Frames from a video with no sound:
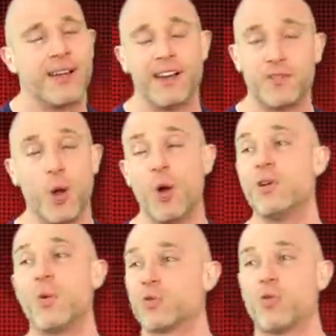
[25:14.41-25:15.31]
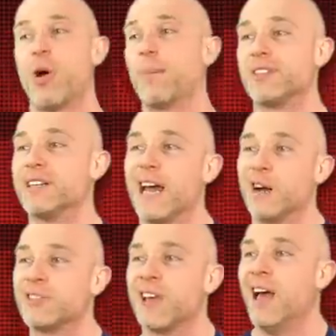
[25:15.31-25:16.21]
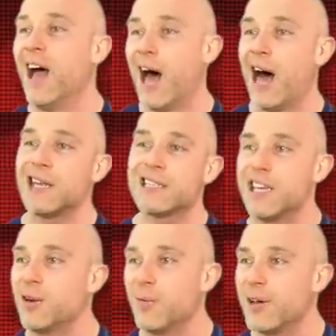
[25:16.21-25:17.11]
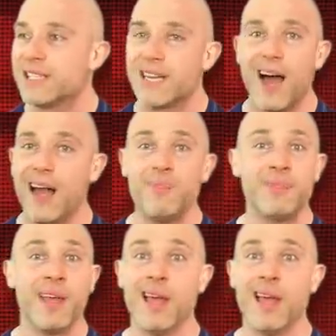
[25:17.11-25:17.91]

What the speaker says: and if you only watch Raw Ups and Downs, I'll see you in a week's time,